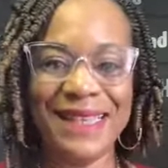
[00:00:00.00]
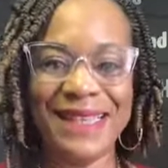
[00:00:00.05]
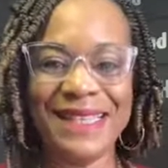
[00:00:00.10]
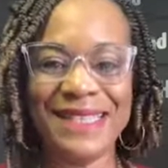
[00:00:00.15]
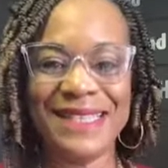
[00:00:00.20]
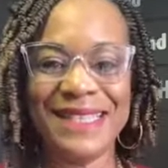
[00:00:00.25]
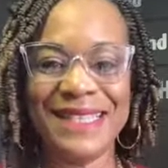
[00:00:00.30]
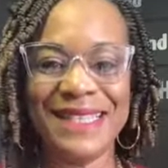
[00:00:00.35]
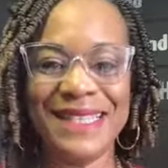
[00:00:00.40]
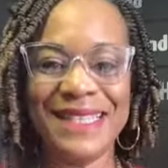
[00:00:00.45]

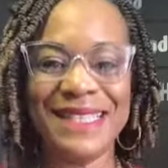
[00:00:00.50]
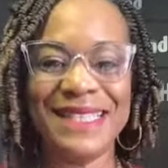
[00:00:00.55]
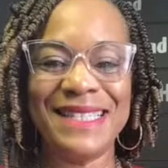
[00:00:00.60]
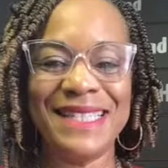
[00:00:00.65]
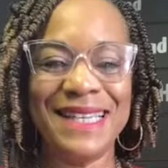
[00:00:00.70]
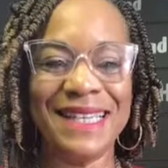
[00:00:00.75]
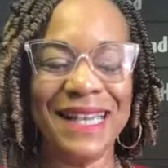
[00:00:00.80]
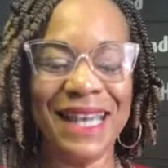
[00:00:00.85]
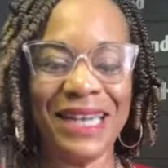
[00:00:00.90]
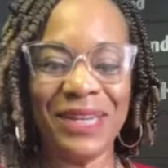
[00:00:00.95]
This is
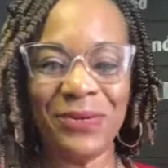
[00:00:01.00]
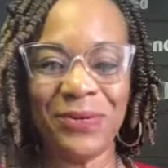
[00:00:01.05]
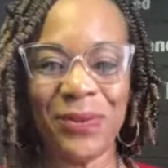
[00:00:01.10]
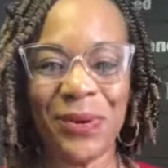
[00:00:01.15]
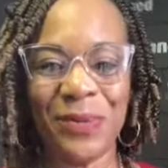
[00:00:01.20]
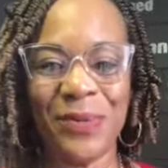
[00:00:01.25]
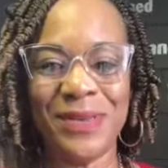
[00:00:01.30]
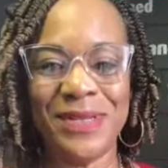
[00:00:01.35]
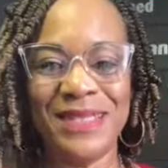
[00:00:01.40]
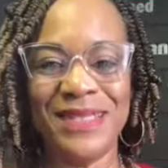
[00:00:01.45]
Yolanda
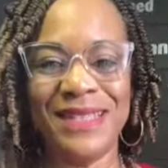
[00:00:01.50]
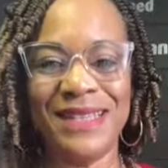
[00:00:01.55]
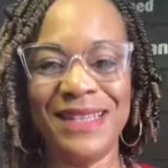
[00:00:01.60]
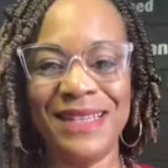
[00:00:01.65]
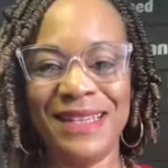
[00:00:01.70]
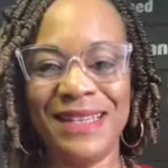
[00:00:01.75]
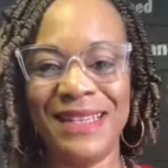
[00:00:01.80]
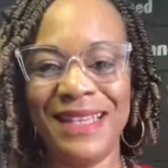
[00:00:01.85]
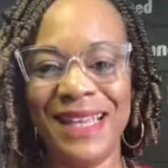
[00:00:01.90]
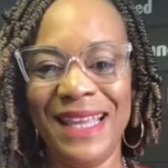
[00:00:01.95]

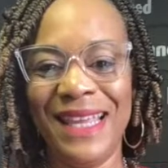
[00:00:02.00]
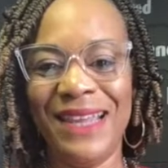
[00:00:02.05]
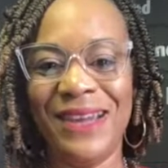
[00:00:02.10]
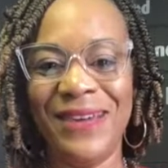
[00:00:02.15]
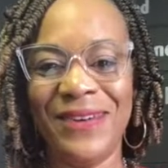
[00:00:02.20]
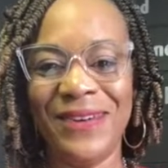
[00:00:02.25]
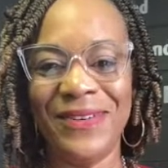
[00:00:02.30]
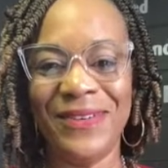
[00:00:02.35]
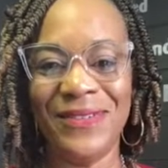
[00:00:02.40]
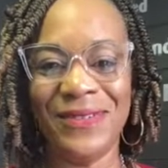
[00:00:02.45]
Roberson
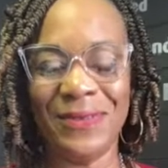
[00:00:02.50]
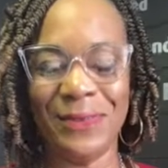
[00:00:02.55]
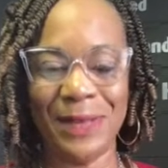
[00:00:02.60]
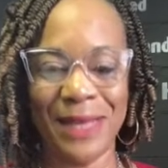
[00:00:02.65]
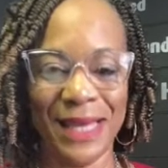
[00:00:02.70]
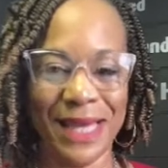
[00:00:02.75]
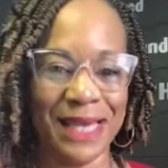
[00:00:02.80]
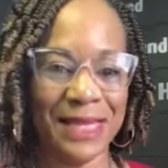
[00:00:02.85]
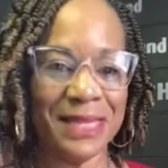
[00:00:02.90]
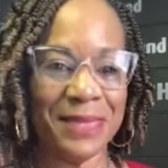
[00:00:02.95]
here from
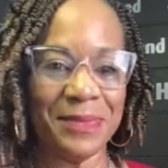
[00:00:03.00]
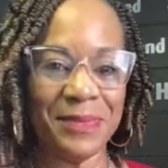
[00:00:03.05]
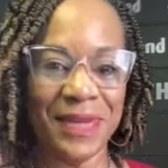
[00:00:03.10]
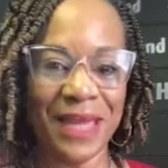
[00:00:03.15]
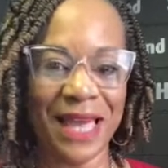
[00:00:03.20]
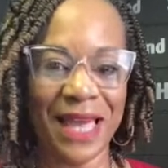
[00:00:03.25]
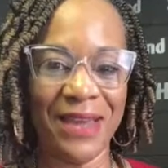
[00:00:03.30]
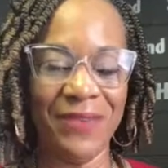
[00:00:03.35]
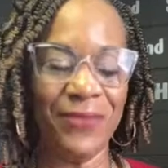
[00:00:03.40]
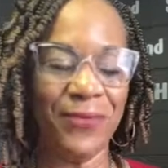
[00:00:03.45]
Kingdom
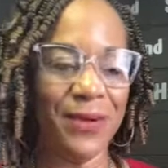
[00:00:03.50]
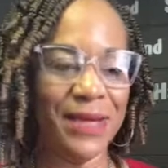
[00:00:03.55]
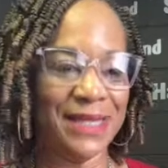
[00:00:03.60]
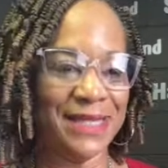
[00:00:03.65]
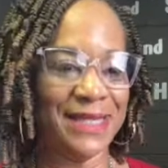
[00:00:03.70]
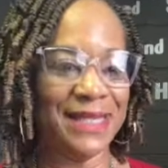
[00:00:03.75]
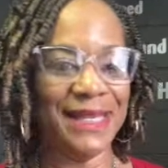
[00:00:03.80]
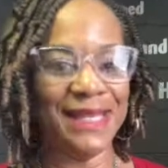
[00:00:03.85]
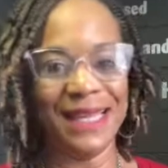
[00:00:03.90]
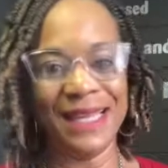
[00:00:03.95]
Life
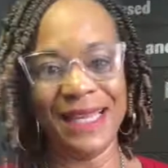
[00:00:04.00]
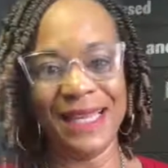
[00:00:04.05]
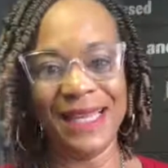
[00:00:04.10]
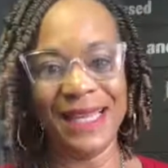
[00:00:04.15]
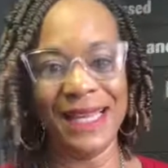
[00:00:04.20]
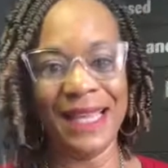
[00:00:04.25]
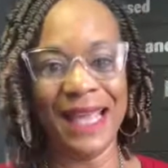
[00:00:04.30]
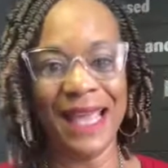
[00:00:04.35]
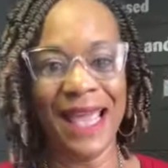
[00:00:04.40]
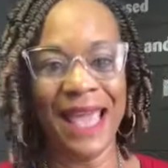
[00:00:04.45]
once
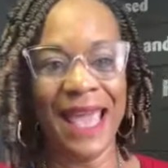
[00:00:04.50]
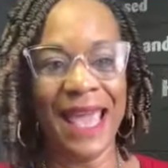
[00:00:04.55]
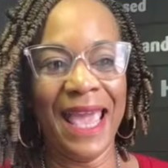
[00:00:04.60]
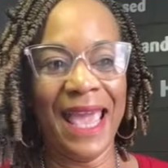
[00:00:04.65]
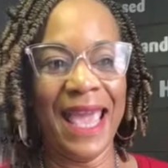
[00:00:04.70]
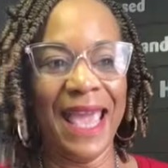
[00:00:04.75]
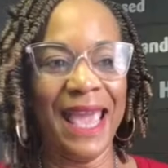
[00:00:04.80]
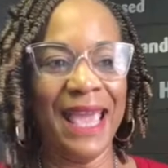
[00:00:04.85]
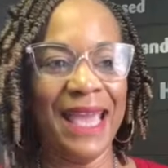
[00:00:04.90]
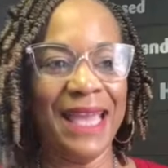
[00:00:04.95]
again.
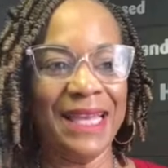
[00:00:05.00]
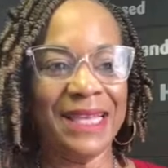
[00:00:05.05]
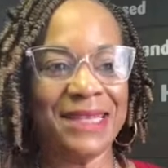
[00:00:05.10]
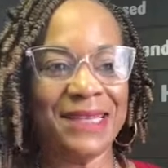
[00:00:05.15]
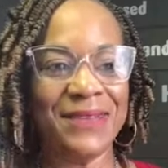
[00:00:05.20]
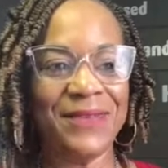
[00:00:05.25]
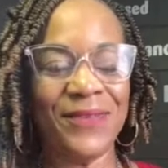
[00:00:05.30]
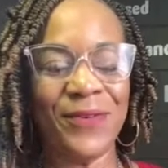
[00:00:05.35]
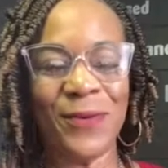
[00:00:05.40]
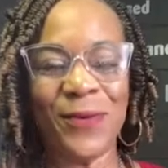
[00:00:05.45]
And
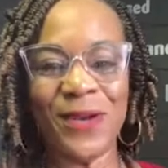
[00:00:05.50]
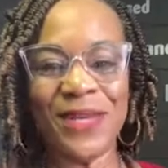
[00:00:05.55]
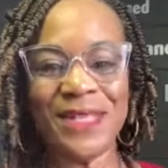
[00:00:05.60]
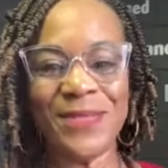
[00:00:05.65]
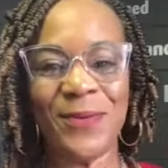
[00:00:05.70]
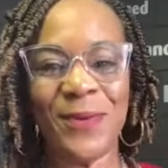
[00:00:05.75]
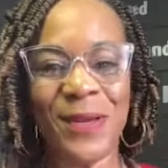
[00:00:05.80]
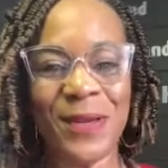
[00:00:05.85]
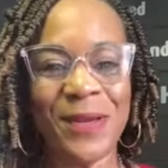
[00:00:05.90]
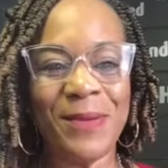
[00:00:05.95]
of
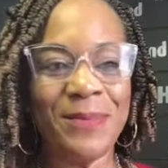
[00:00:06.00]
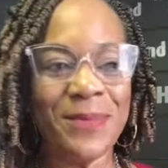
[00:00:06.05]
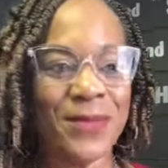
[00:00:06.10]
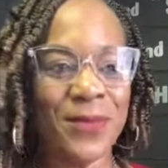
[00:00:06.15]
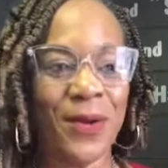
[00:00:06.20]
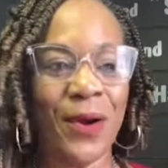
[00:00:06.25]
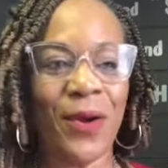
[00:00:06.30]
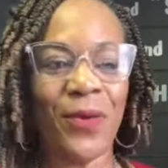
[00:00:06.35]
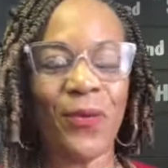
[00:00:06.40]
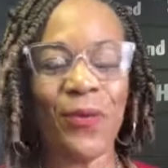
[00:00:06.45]
course, welcome
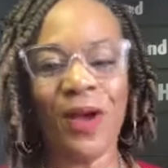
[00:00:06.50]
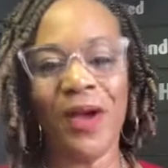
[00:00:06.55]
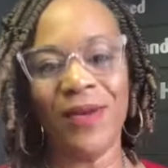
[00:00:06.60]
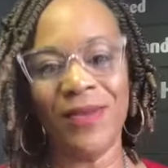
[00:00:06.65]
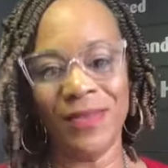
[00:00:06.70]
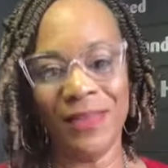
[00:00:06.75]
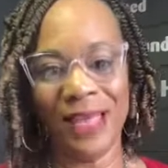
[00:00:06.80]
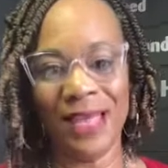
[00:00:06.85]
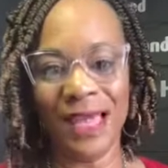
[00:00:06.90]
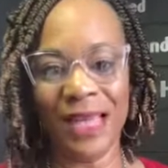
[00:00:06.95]
to our
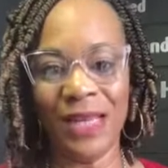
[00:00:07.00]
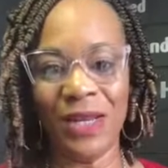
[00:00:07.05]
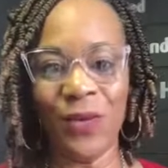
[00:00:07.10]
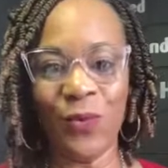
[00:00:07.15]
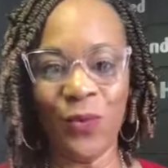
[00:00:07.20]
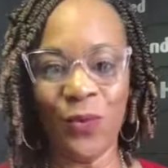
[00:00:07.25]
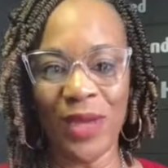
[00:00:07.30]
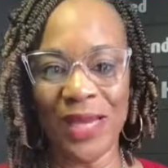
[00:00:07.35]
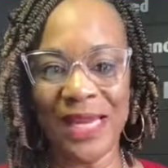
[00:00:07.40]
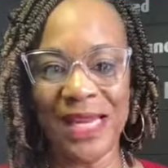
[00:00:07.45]
Wealth
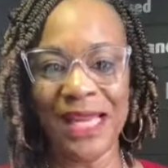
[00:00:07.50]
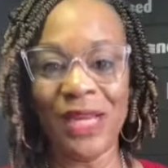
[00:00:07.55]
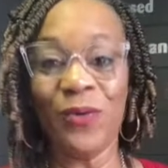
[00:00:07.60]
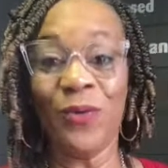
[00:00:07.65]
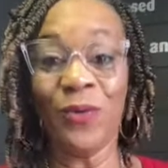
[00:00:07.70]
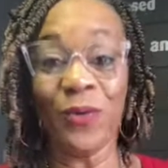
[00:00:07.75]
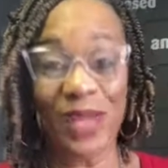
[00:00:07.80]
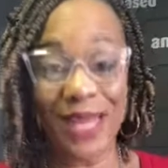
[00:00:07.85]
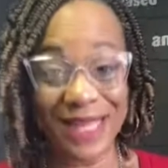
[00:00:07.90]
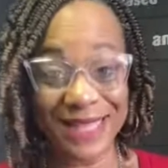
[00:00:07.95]
and
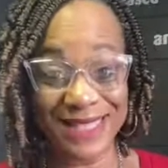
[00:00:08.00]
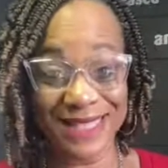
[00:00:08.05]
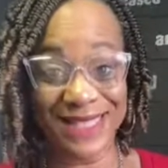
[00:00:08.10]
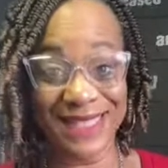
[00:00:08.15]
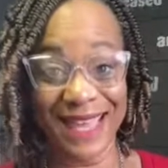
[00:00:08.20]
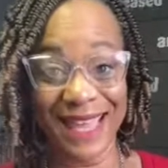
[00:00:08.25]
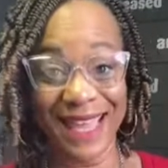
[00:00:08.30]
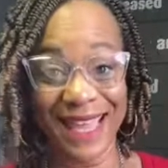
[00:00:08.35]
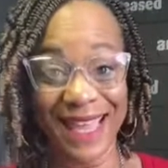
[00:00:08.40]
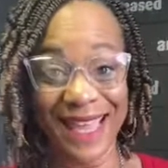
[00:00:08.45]
Winning
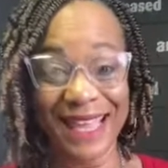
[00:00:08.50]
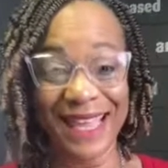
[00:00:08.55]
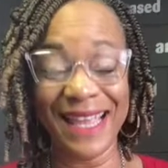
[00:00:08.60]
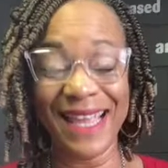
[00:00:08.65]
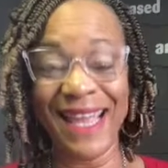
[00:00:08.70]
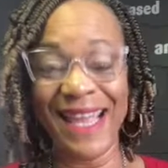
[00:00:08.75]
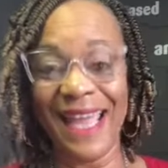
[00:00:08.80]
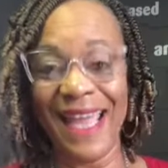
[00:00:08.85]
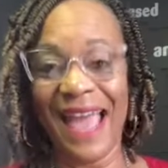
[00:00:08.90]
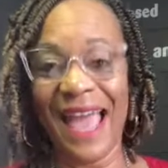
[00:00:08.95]
Wednesday.
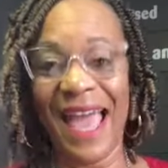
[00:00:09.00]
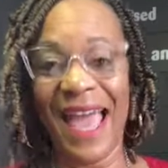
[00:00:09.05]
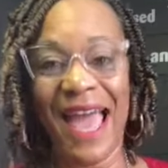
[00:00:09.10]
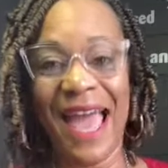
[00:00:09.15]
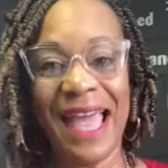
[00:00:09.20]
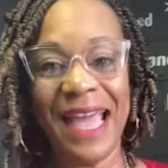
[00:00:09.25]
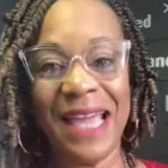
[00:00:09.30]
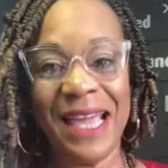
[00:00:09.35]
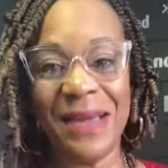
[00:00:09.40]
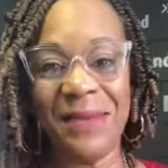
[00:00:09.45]

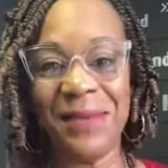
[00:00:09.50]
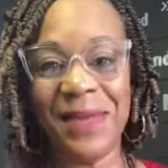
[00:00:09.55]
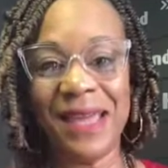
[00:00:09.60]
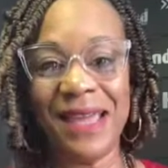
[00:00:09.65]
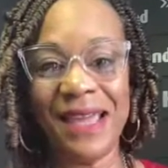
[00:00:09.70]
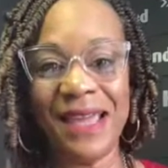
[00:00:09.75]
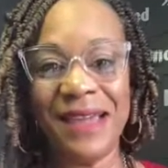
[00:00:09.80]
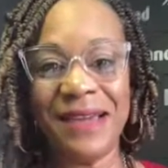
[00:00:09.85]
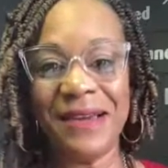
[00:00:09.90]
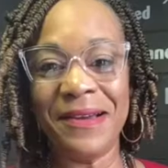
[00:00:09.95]
I am
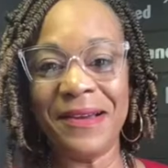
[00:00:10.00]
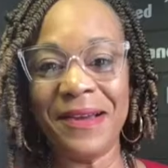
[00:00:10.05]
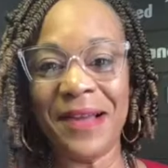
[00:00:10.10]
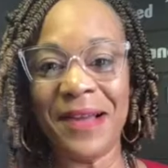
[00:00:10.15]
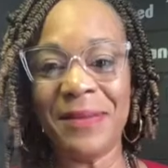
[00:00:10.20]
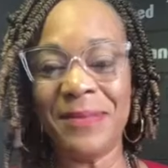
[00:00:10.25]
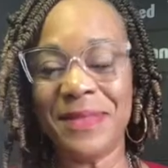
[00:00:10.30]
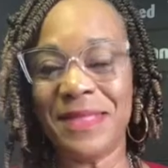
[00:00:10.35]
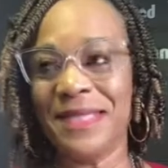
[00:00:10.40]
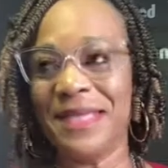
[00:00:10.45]
here
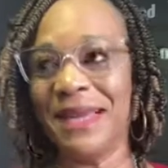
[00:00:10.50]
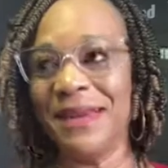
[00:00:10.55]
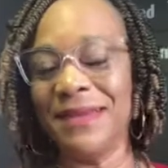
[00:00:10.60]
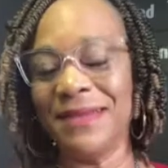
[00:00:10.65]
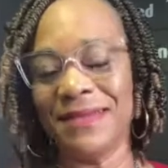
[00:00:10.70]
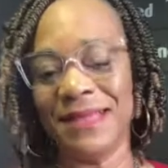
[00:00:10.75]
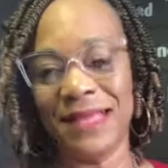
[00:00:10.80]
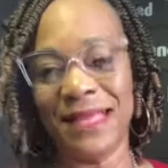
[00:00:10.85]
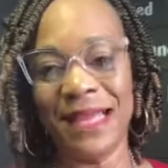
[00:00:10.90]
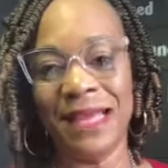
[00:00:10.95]

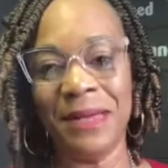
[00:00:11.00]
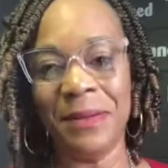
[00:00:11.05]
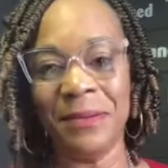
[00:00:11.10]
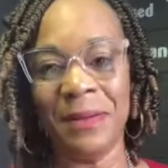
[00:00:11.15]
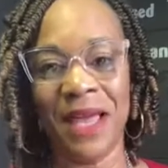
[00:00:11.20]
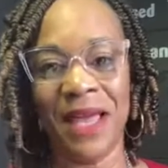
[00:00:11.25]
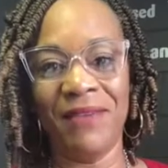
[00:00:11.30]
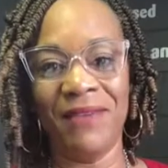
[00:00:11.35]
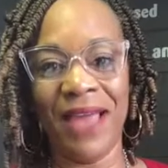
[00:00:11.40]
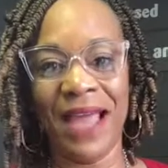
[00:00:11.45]
upstairs at Kingdom
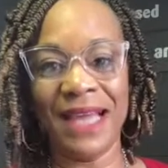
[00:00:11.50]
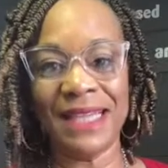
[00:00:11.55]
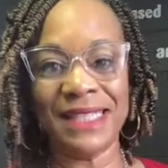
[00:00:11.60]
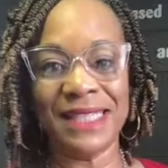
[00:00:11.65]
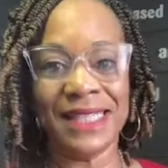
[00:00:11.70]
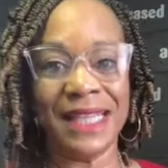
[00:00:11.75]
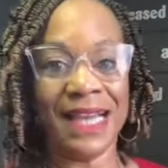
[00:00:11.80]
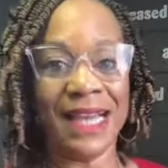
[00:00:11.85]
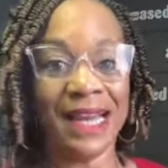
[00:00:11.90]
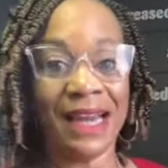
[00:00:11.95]
Life,
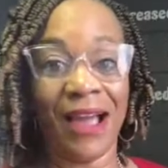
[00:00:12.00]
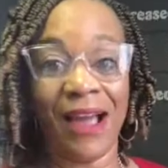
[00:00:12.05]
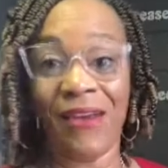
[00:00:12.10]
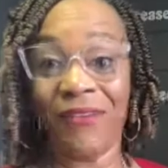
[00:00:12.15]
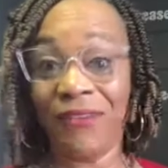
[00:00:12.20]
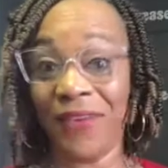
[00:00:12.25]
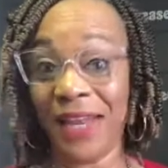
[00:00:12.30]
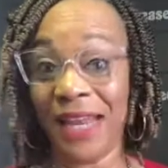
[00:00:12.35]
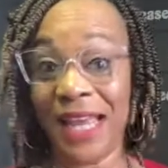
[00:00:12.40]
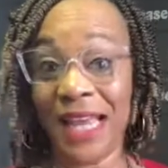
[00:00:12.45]
actually in our
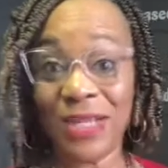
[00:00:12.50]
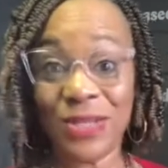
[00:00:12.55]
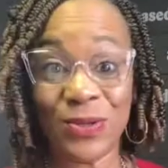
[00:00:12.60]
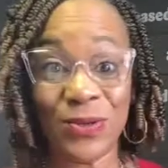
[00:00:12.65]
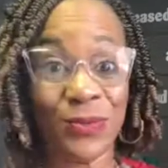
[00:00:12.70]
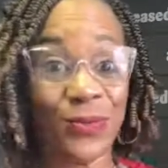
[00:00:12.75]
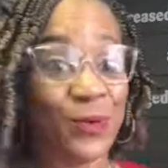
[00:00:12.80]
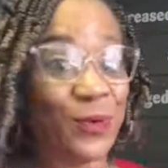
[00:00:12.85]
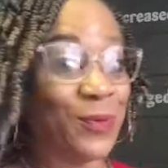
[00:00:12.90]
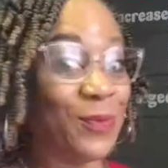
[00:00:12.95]

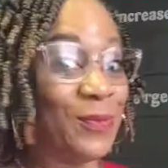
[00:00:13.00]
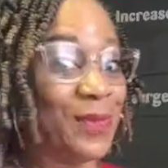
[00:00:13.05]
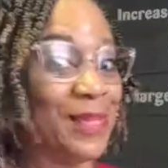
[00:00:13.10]
financial room.